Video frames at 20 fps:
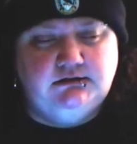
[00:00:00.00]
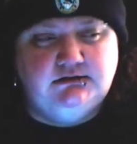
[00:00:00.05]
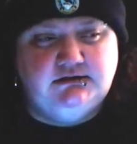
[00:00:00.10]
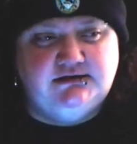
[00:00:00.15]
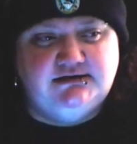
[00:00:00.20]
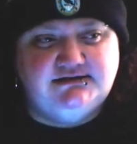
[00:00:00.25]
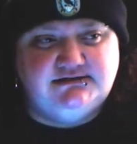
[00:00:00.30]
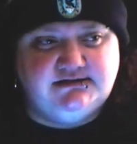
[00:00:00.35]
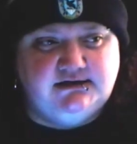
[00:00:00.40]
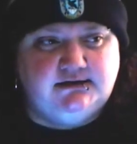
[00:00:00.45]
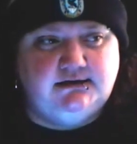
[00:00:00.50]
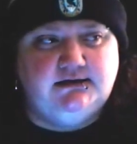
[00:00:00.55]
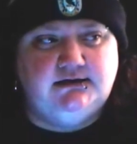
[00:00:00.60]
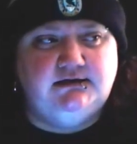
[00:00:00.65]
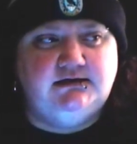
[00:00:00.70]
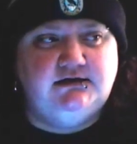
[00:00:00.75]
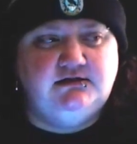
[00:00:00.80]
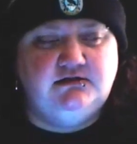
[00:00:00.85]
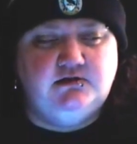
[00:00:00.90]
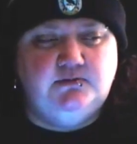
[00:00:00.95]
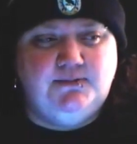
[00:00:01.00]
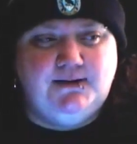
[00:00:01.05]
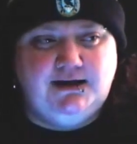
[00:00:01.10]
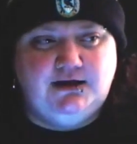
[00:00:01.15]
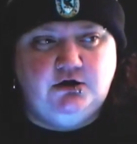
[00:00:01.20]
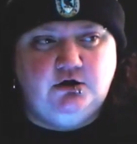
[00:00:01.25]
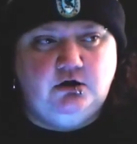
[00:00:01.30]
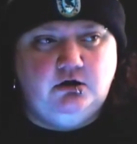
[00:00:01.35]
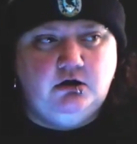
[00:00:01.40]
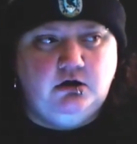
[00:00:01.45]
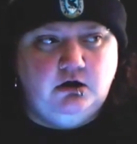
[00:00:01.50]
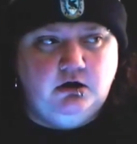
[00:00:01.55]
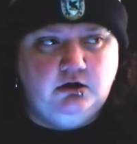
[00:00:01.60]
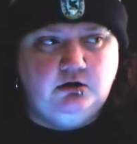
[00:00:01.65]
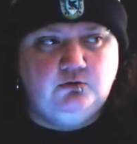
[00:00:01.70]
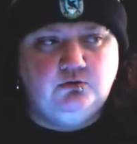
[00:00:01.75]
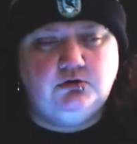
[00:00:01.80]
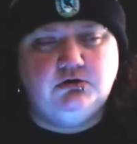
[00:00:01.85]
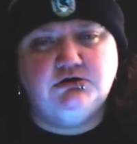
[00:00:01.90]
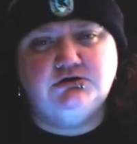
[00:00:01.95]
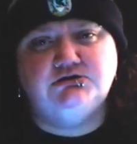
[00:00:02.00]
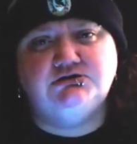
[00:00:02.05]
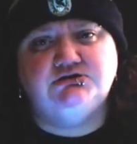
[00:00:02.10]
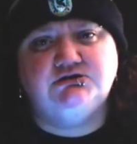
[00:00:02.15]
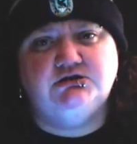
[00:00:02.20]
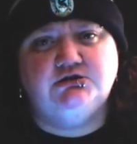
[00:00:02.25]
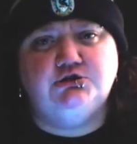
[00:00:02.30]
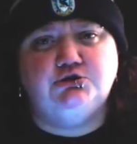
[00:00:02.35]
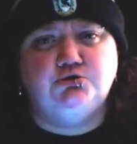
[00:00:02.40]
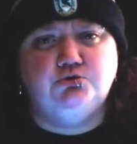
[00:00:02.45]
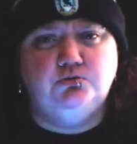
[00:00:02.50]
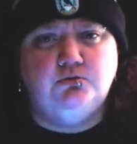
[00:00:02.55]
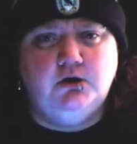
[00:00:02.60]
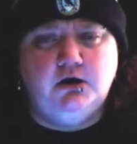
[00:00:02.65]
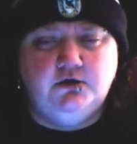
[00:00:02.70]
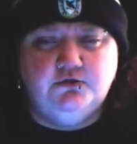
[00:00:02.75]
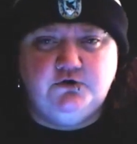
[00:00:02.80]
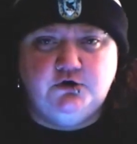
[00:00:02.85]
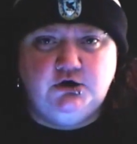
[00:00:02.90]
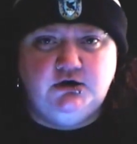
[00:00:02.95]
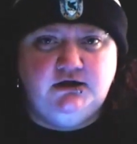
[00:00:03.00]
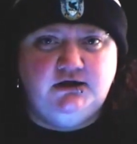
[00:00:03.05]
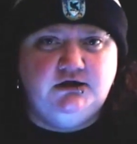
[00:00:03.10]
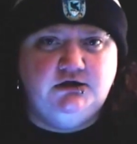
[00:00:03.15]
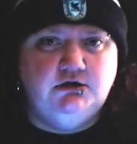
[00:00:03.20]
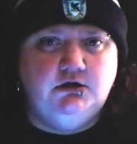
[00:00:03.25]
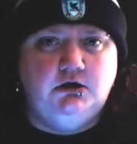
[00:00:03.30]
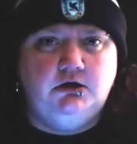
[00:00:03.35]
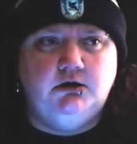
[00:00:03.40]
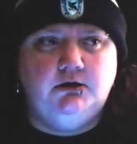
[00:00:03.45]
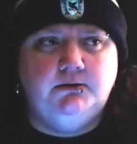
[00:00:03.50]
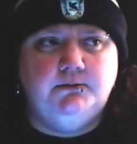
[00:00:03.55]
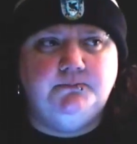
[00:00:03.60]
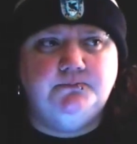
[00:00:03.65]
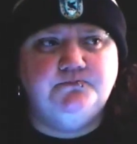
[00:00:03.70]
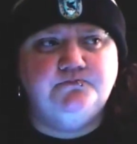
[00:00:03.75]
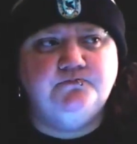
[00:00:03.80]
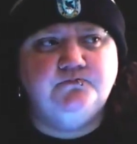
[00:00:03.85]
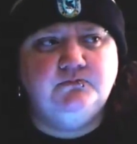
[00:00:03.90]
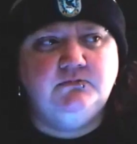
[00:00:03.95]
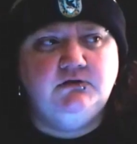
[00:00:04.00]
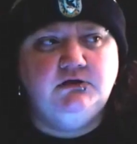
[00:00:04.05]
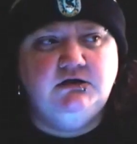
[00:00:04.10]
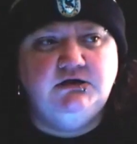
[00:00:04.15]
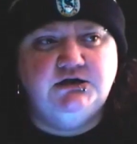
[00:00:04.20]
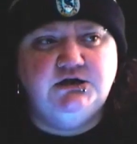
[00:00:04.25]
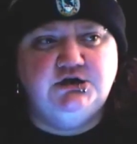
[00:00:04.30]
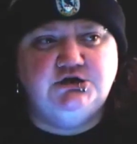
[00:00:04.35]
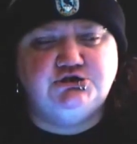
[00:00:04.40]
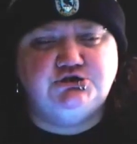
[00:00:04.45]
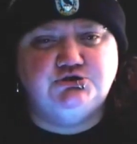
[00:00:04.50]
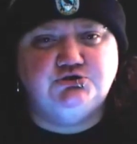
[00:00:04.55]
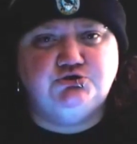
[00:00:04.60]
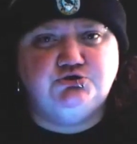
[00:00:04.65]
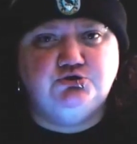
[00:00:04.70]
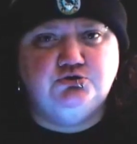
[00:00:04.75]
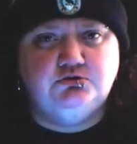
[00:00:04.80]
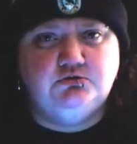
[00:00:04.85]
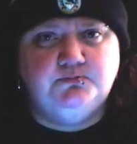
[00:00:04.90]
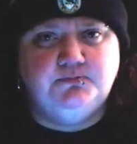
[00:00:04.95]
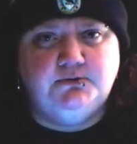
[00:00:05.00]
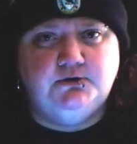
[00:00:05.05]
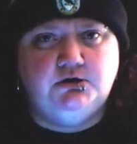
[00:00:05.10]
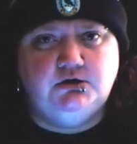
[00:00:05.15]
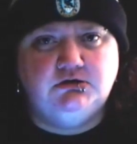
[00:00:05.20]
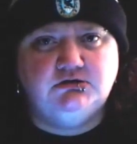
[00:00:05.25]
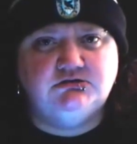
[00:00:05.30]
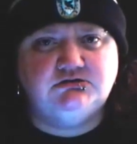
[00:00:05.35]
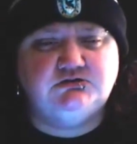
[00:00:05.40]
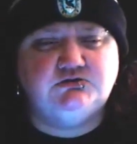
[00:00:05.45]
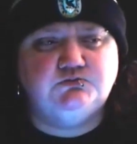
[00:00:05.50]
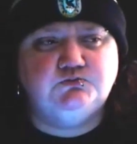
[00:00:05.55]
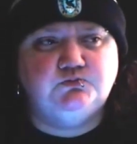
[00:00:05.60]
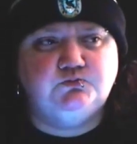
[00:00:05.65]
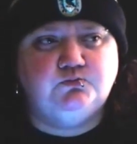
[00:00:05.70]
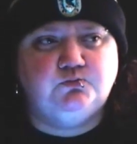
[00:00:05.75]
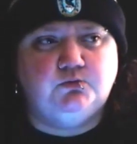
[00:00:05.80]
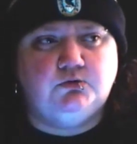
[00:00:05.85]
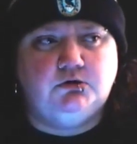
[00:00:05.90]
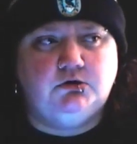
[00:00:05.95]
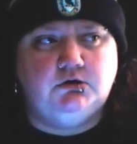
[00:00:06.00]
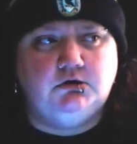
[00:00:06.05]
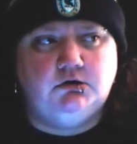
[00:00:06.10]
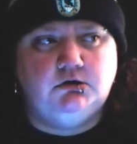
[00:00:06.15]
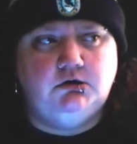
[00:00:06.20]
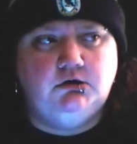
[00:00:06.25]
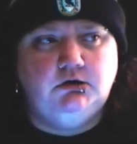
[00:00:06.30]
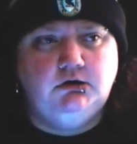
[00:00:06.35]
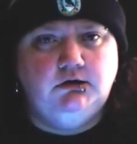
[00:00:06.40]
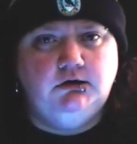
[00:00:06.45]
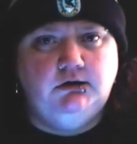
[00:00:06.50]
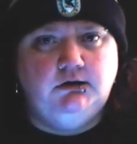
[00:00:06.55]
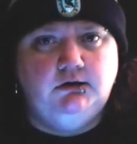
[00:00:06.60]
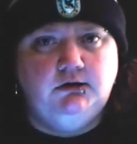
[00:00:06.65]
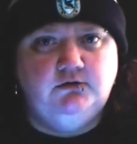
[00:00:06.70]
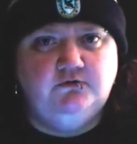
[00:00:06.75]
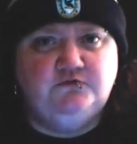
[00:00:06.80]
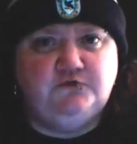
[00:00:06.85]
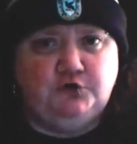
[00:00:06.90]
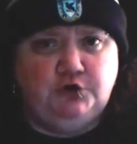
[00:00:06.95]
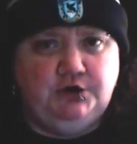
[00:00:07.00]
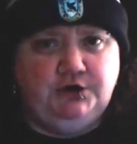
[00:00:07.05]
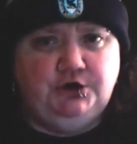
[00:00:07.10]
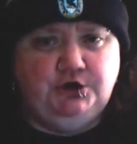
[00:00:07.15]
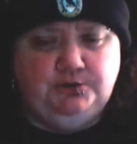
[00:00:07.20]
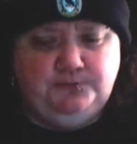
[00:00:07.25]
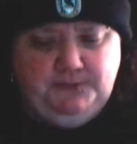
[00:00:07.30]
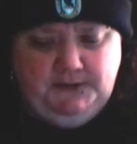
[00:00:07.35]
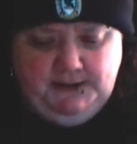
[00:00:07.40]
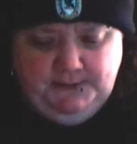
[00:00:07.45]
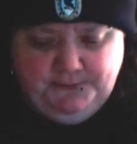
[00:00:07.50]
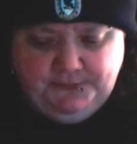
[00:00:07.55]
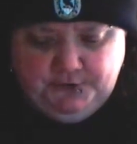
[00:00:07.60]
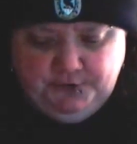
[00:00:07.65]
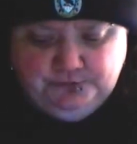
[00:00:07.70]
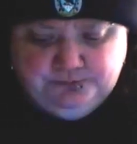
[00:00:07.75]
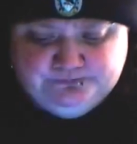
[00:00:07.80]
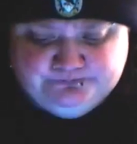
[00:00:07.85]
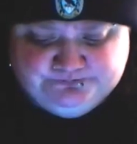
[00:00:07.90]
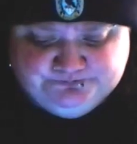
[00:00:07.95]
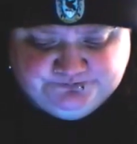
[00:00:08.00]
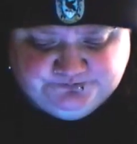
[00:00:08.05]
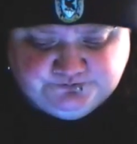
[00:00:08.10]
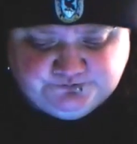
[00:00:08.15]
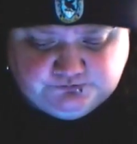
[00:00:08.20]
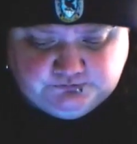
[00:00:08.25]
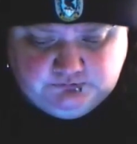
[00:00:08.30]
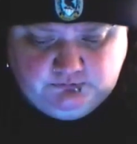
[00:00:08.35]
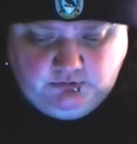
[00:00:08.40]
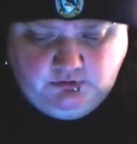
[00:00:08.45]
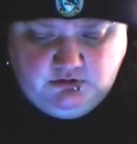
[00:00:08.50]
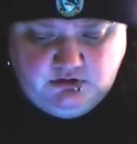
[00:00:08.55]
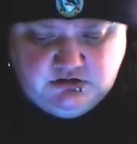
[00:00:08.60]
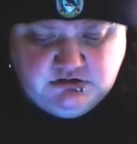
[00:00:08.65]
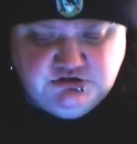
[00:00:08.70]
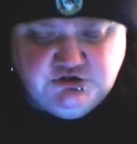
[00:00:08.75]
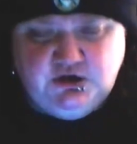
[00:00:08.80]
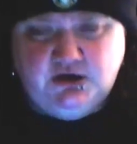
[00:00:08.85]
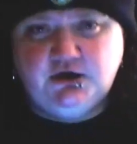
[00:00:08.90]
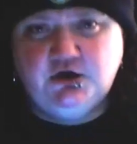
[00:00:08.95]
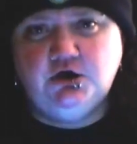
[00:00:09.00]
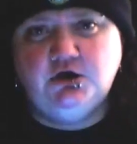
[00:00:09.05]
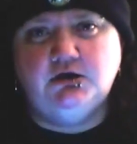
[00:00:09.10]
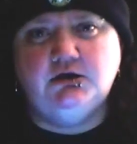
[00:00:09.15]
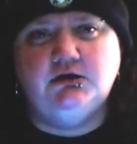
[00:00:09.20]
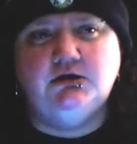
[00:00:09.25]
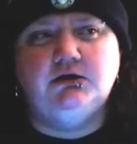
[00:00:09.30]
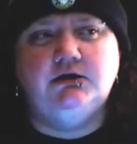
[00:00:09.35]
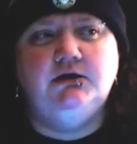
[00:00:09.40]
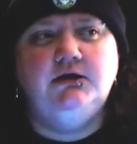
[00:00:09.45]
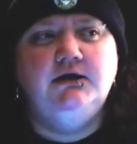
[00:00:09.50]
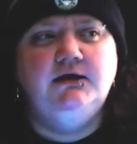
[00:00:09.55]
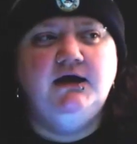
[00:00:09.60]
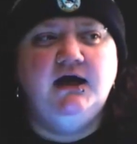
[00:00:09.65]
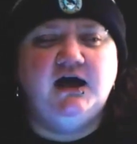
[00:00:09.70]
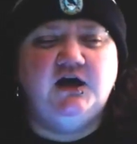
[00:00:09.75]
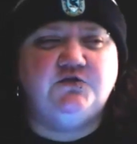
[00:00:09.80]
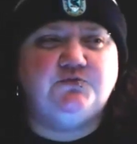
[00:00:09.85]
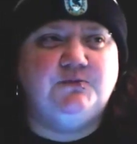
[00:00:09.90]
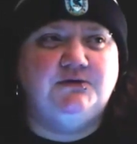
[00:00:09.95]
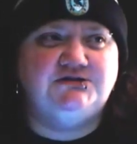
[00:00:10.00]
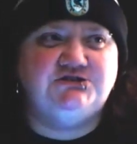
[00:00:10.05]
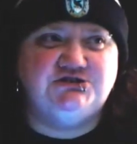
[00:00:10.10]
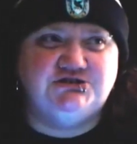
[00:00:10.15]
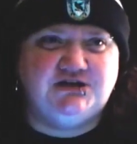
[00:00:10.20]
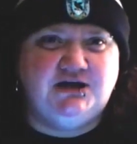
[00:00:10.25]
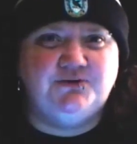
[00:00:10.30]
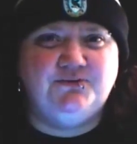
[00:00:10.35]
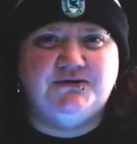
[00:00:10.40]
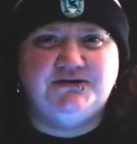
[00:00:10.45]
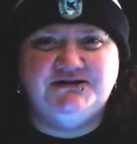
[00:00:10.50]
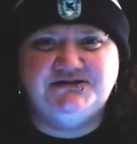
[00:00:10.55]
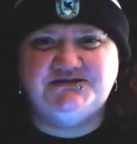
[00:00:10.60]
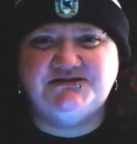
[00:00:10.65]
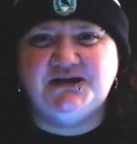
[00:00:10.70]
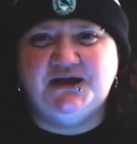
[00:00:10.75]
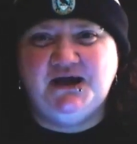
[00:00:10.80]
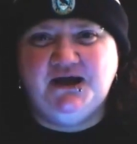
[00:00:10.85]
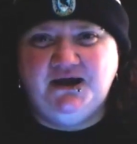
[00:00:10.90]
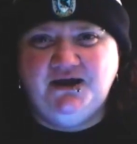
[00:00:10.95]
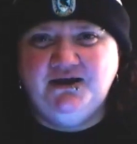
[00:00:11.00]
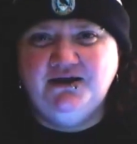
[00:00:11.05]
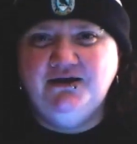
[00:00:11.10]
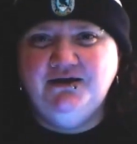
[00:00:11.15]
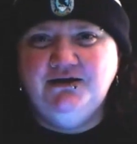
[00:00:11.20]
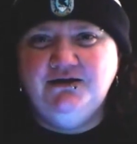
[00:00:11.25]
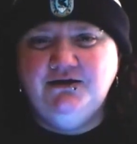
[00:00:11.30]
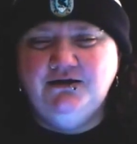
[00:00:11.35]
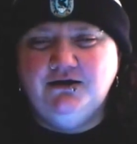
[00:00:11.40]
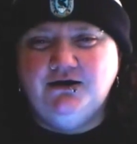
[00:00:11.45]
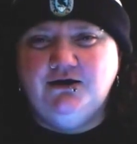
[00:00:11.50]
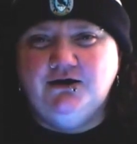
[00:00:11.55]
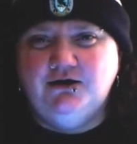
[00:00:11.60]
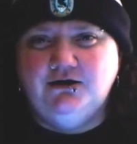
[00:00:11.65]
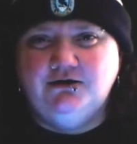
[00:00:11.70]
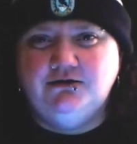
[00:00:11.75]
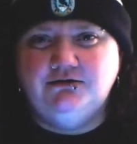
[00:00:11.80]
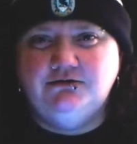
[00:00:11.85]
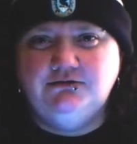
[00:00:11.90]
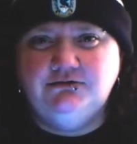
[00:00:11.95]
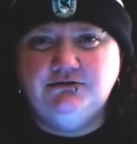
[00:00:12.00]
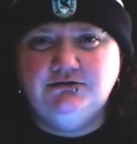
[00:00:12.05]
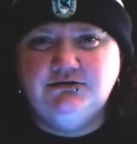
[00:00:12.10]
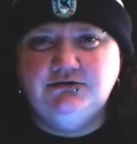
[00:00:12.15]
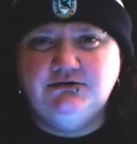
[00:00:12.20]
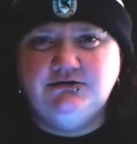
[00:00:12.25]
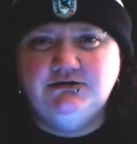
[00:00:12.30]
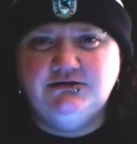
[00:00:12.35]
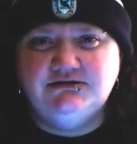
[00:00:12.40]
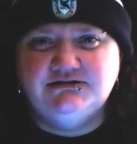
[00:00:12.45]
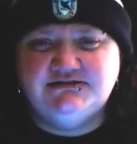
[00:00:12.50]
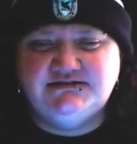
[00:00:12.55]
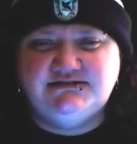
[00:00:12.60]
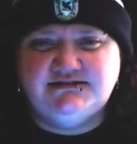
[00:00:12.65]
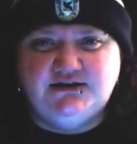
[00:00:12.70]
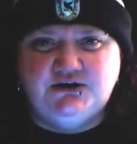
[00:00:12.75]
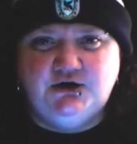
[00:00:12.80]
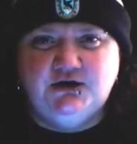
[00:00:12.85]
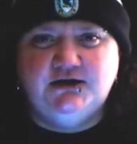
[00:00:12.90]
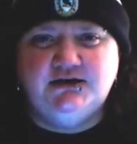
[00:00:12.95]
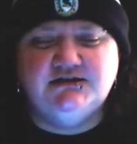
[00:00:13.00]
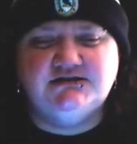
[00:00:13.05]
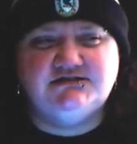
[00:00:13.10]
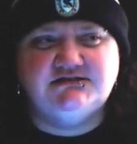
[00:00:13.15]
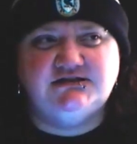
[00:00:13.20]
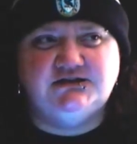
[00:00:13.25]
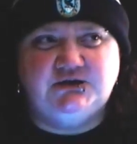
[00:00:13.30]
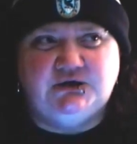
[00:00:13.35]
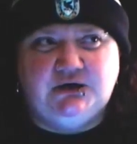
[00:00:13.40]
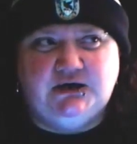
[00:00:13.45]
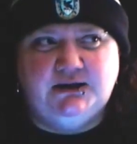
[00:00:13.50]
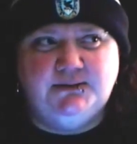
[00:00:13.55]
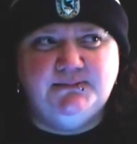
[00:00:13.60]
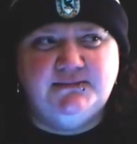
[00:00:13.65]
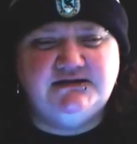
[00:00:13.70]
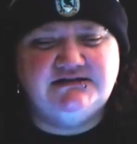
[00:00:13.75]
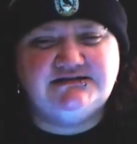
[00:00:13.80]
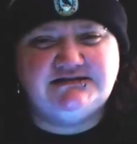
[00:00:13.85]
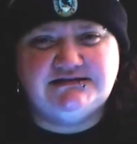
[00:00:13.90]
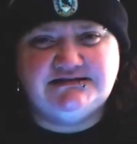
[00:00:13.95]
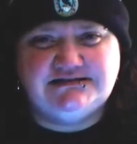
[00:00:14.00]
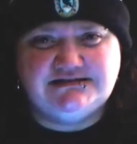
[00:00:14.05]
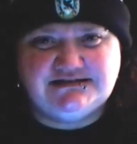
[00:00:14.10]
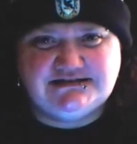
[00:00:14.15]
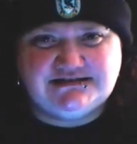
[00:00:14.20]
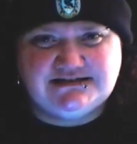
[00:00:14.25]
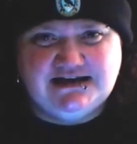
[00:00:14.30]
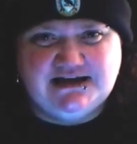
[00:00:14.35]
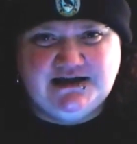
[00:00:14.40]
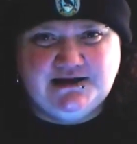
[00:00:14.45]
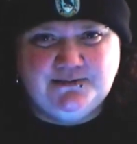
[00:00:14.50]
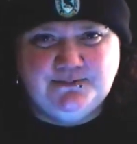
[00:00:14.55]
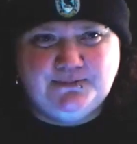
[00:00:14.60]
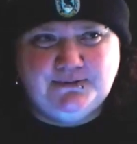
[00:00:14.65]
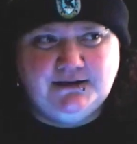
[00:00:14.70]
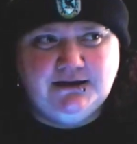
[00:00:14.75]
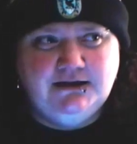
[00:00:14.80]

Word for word: that died in the Battle of Hogwarts and through other um, issues through the books were very good people. So I couldn't, as much as I want to say uh, Sirius and Remus and Snape